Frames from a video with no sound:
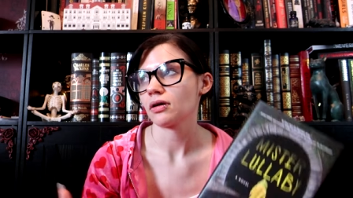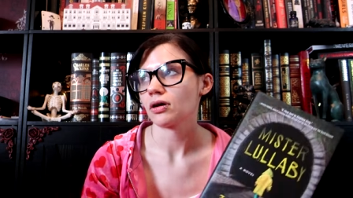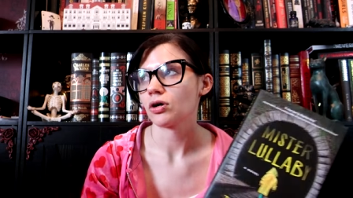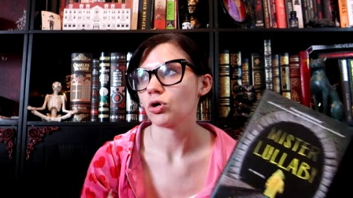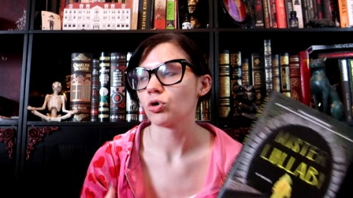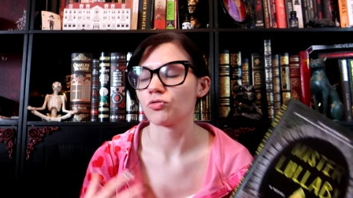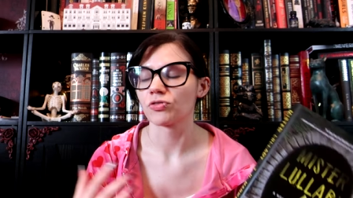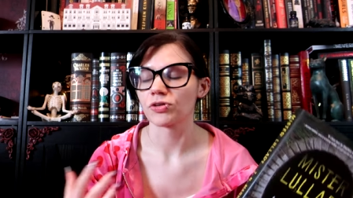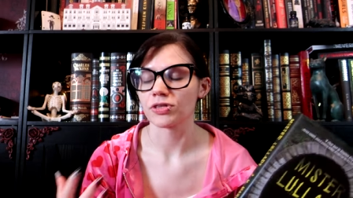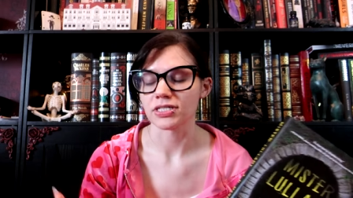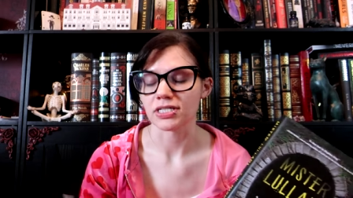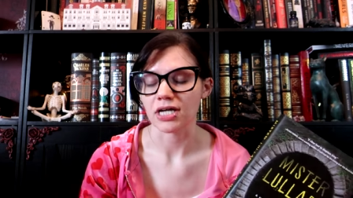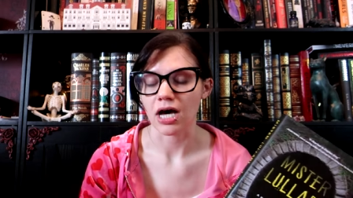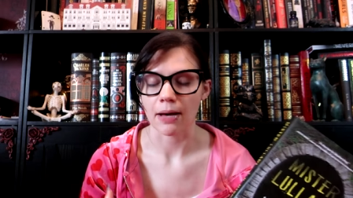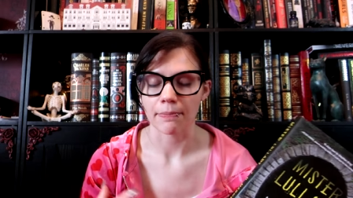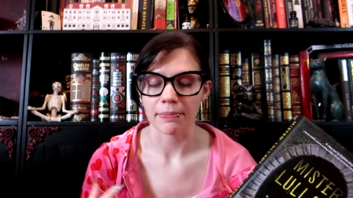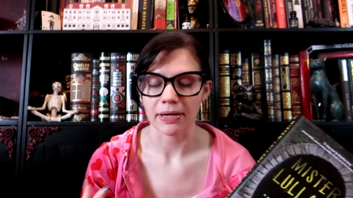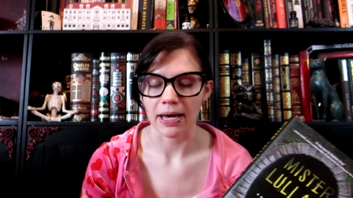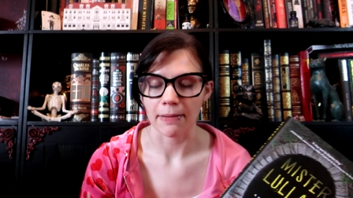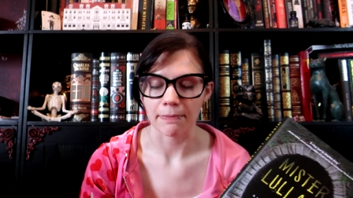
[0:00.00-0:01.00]
over the
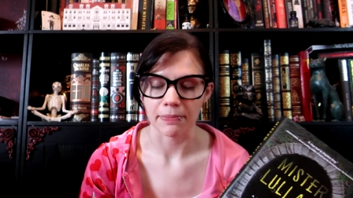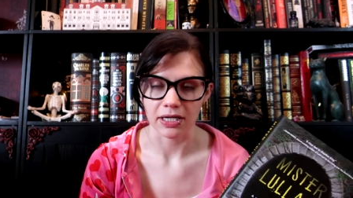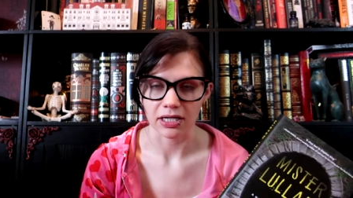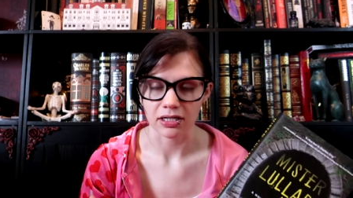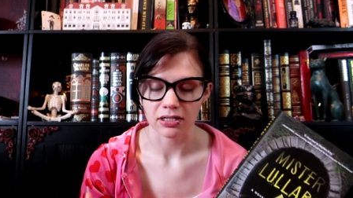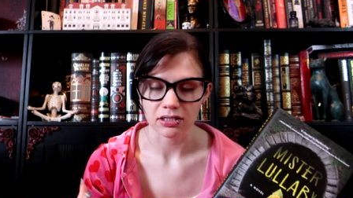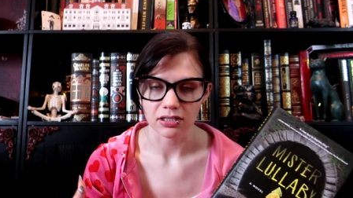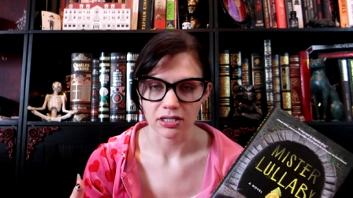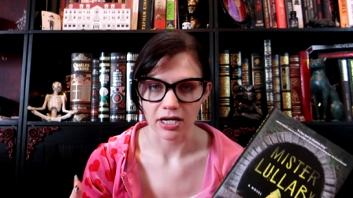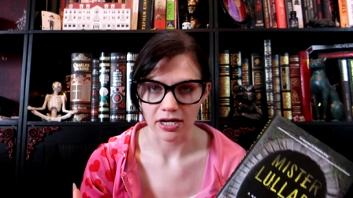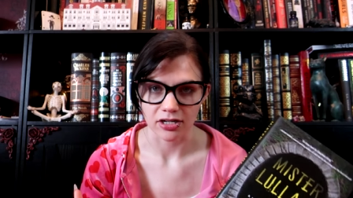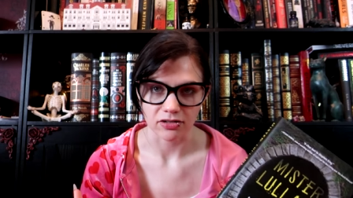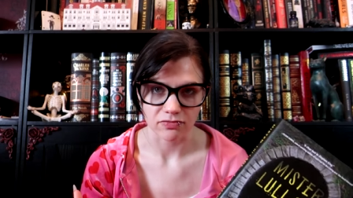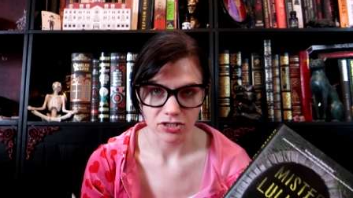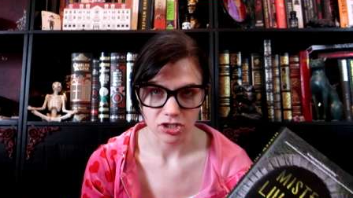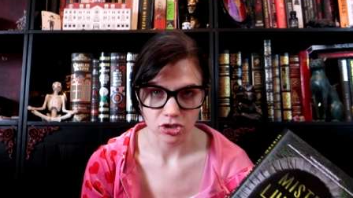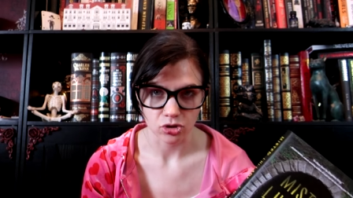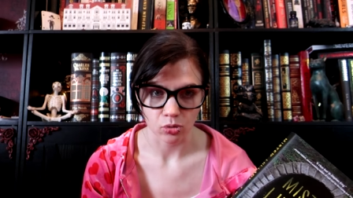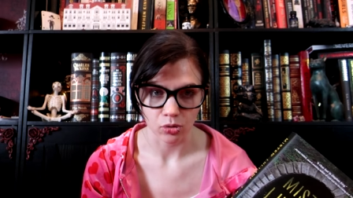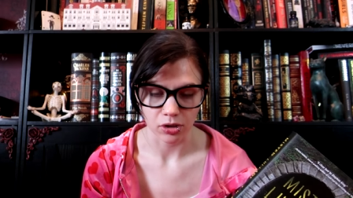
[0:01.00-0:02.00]
top epic kind of
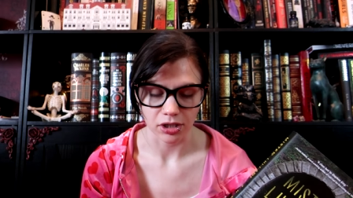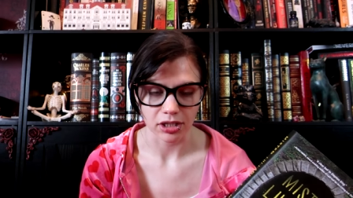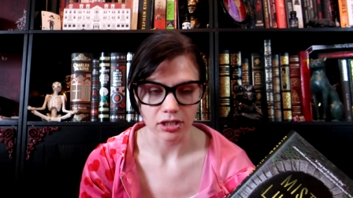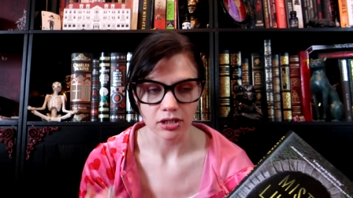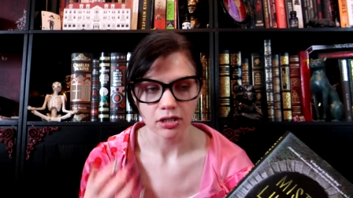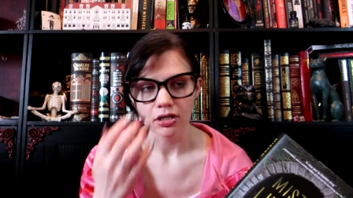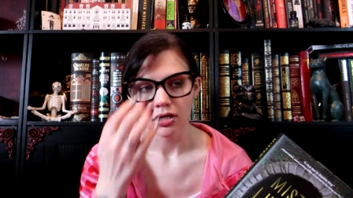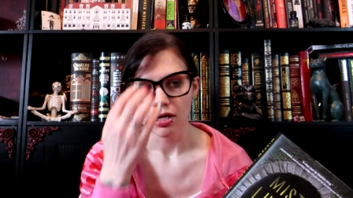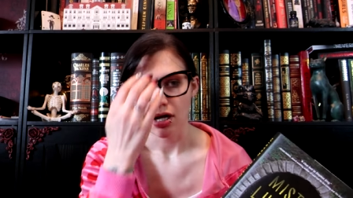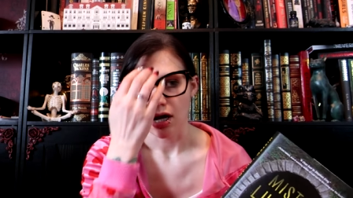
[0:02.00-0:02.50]
story.